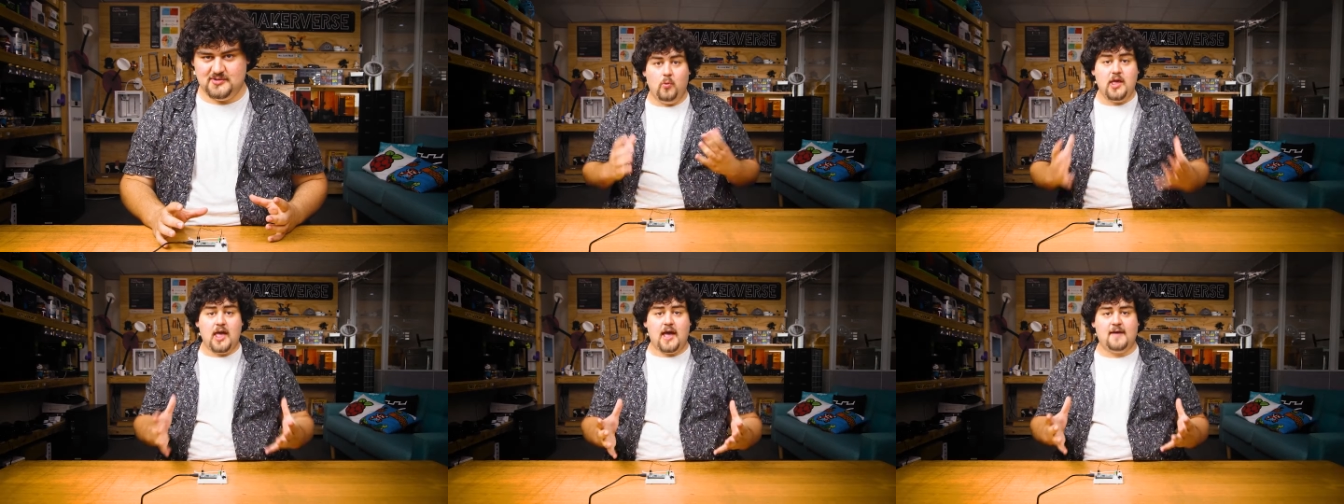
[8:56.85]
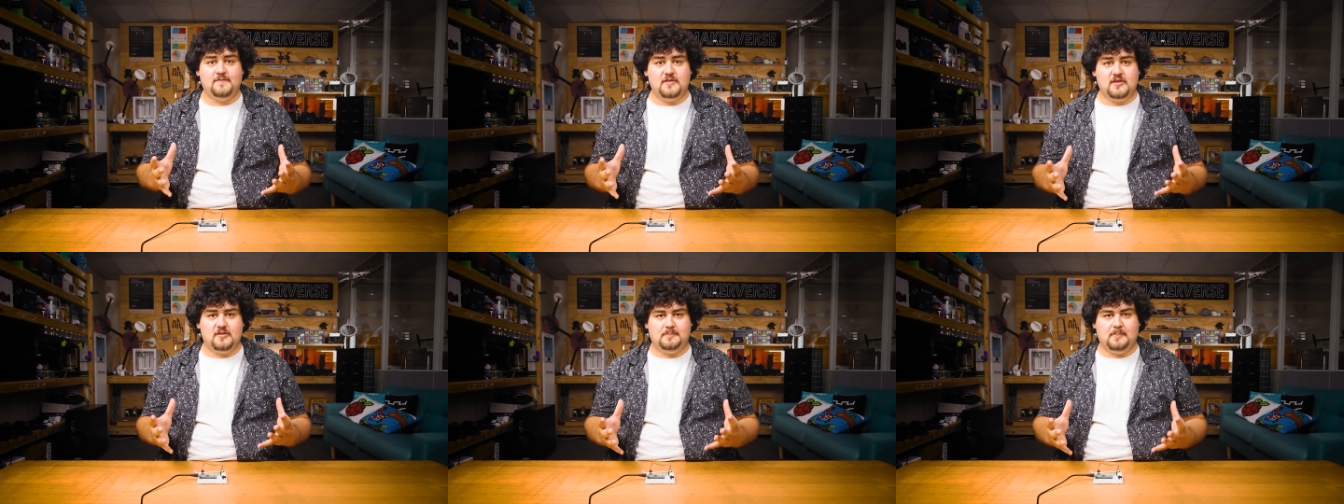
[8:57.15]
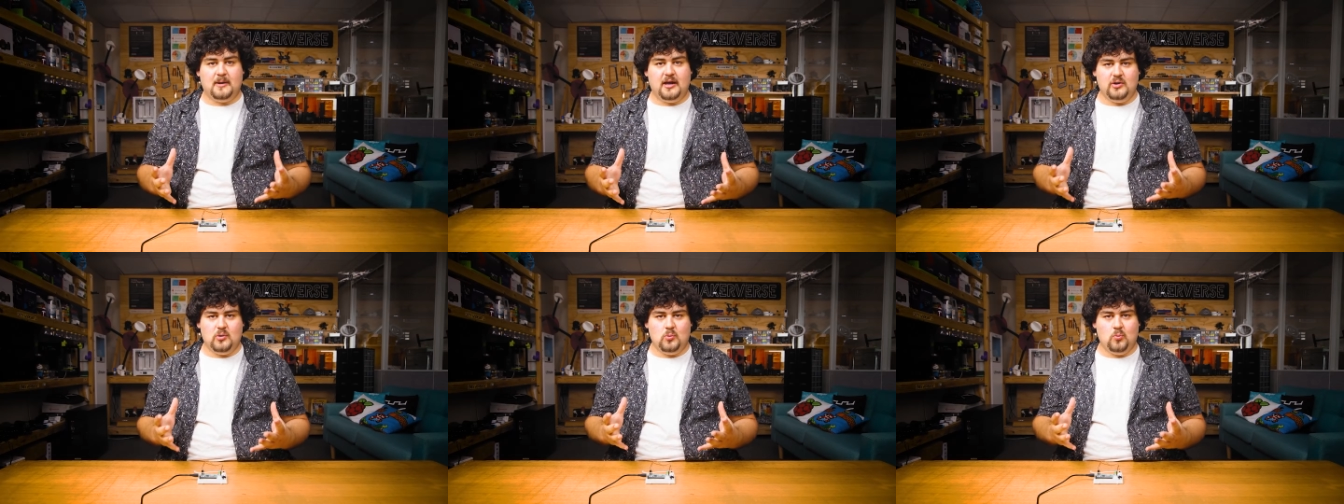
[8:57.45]
We have this
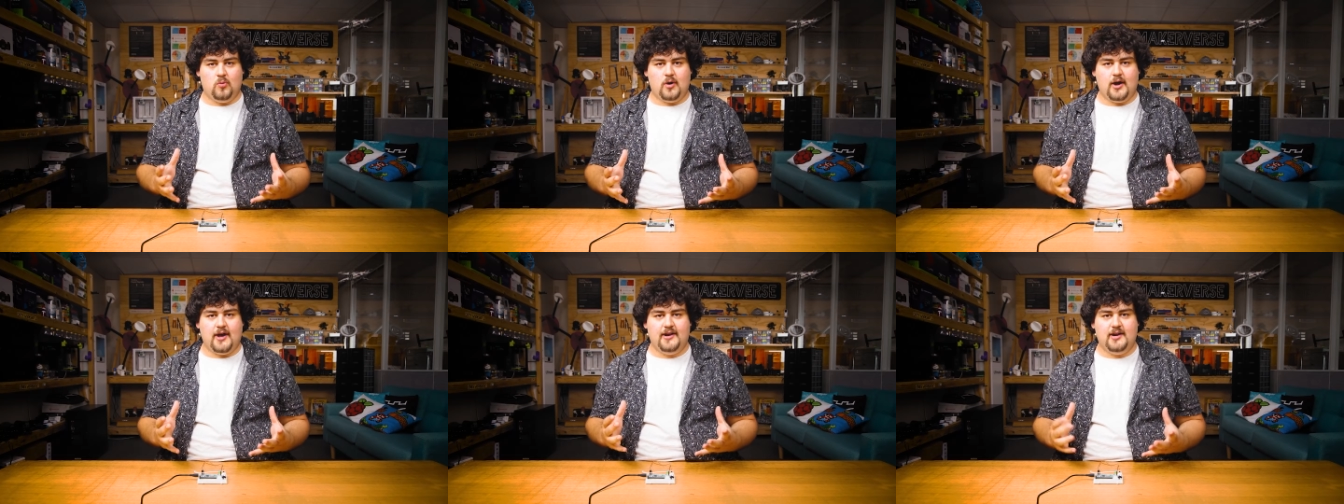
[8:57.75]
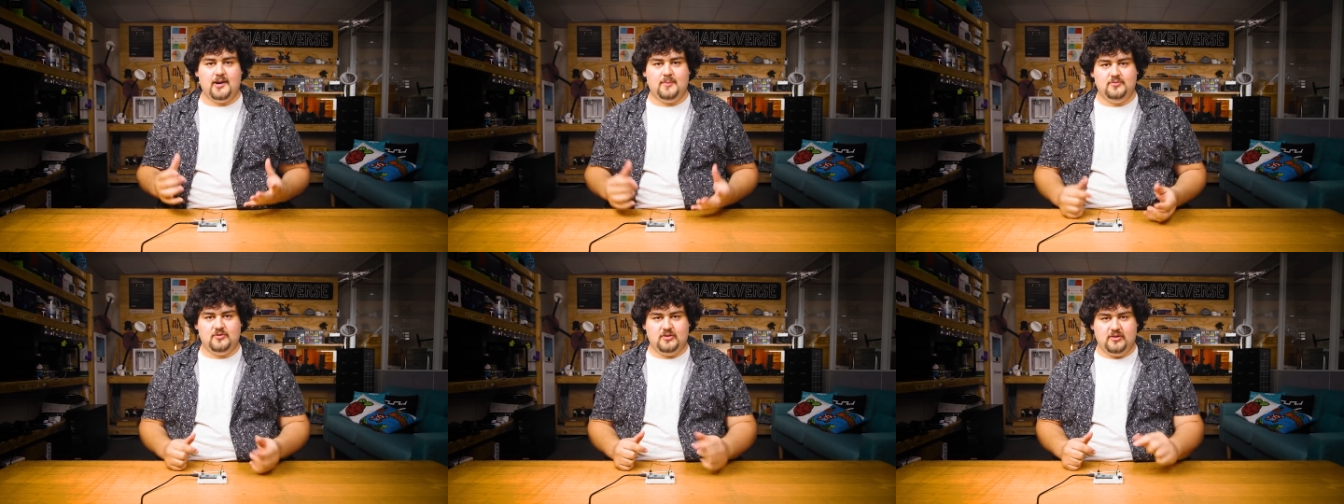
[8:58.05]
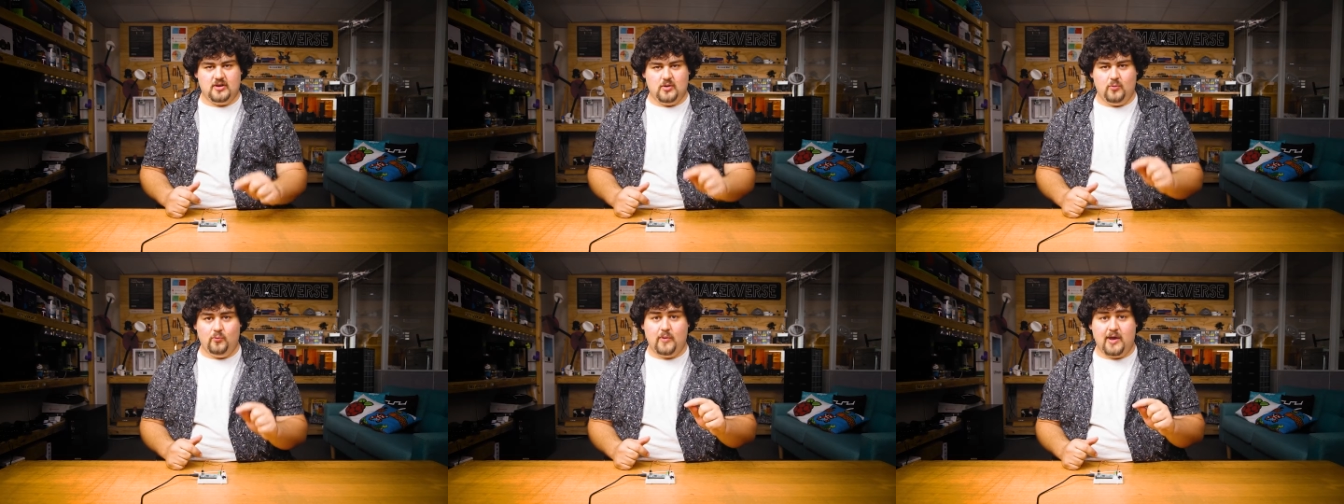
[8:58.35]
button wired up
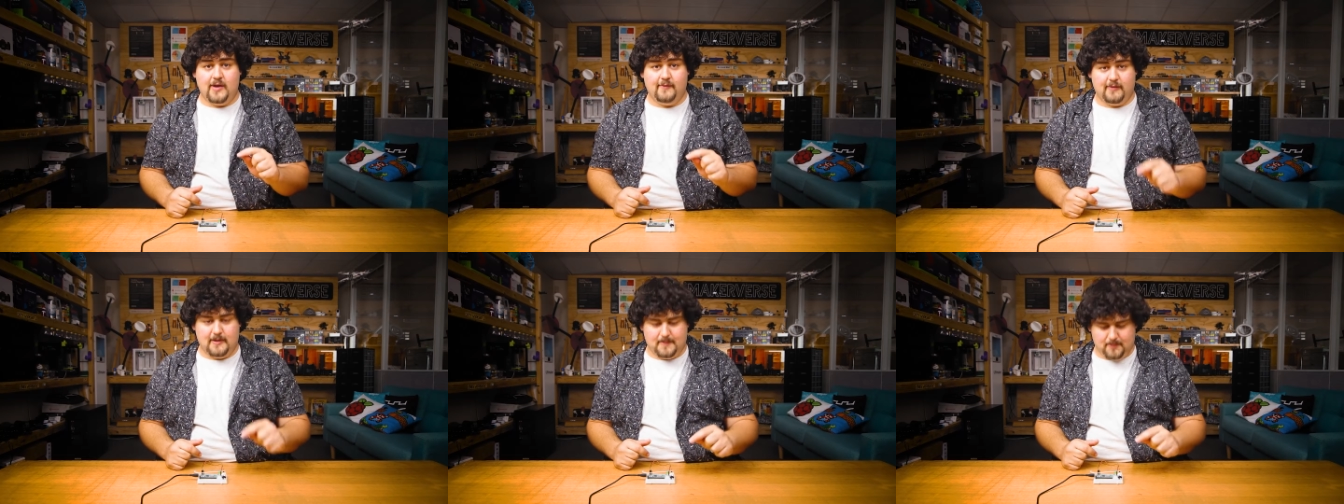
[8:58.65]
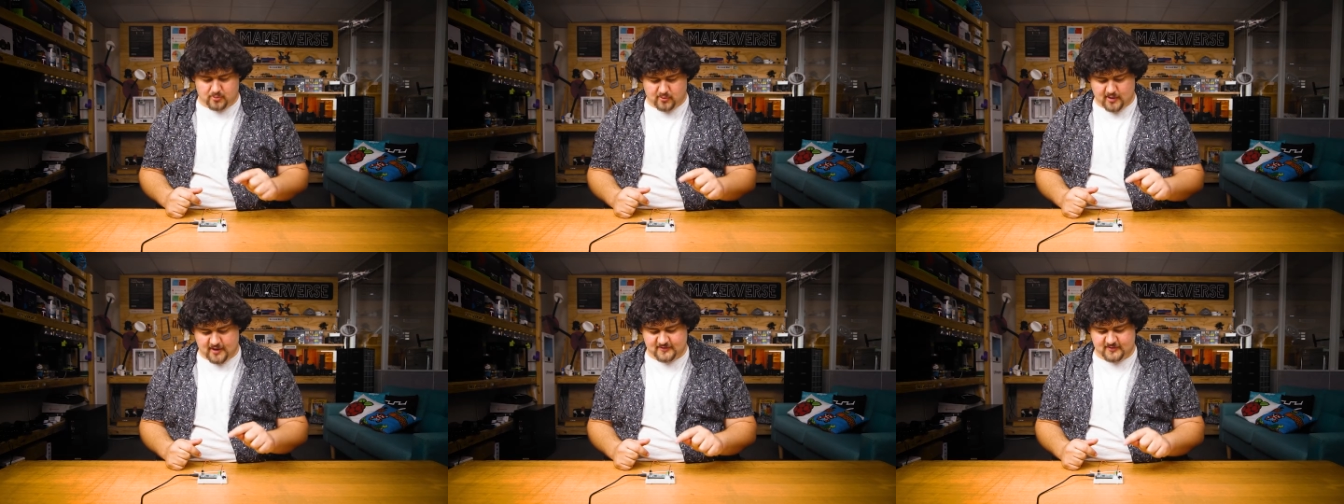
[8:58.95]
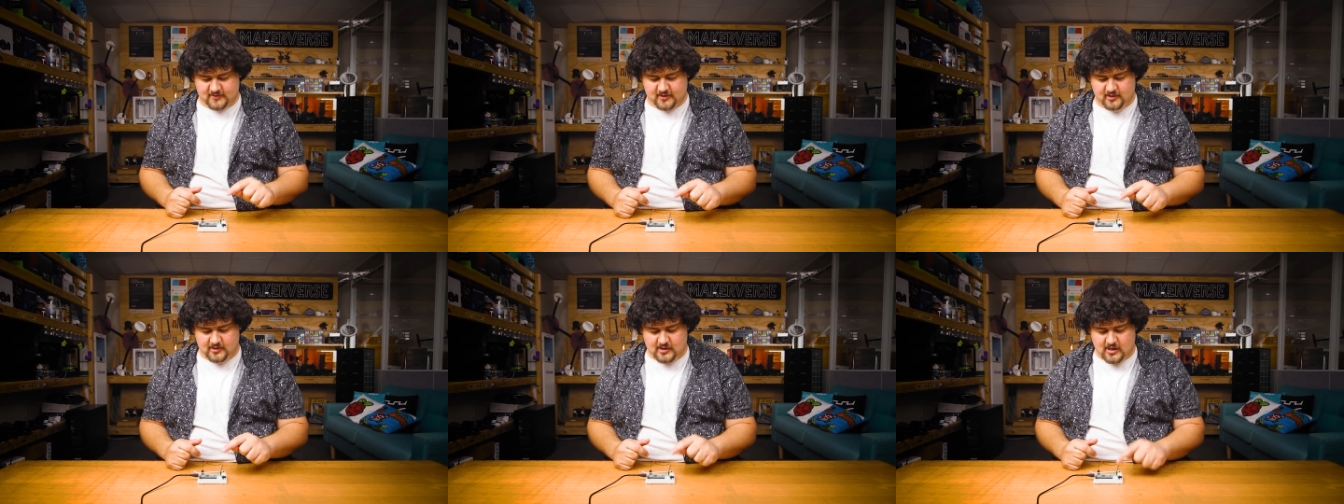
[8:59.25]
so that when we
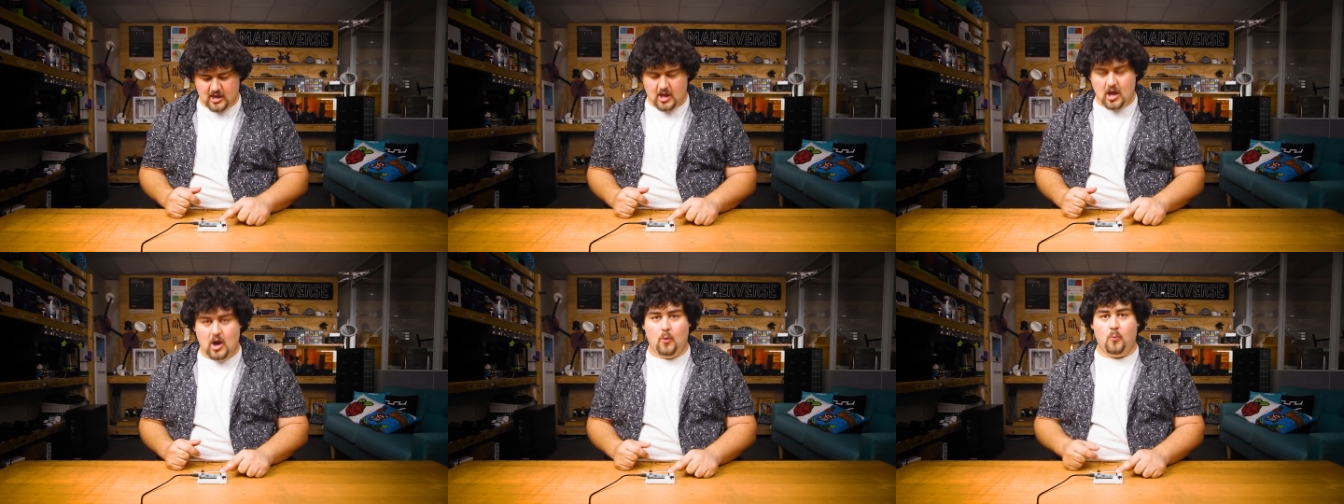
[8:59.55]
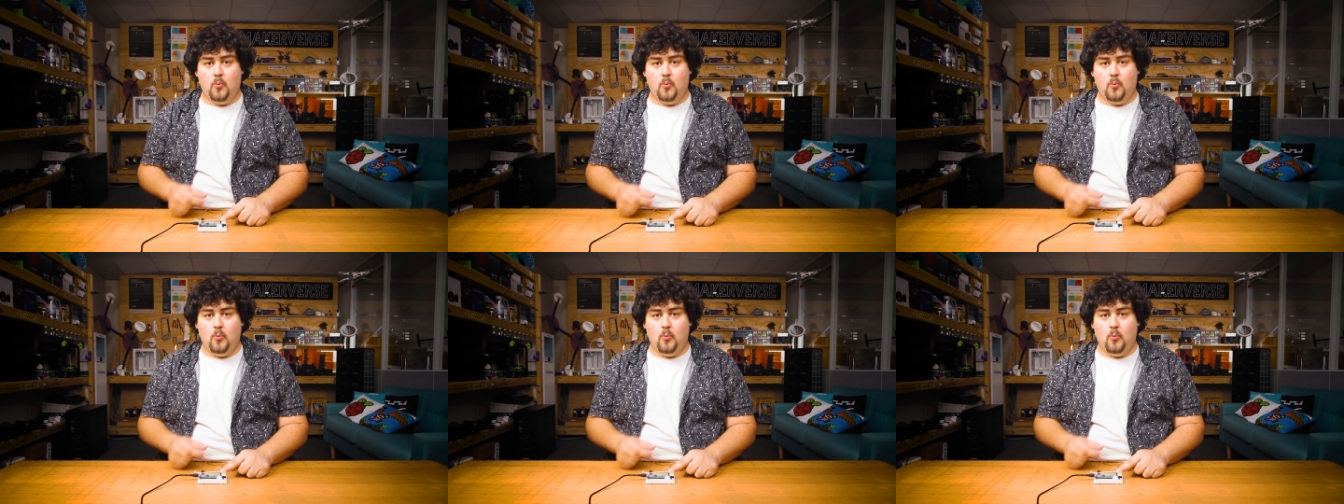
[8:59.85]
press it,